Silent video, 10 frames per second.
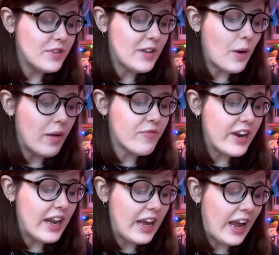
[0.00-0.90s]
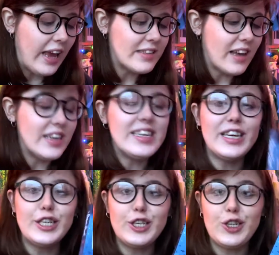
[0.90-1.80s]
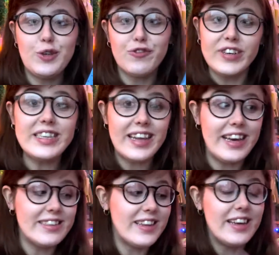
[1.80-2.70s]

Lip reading: So I'm really excited to read this.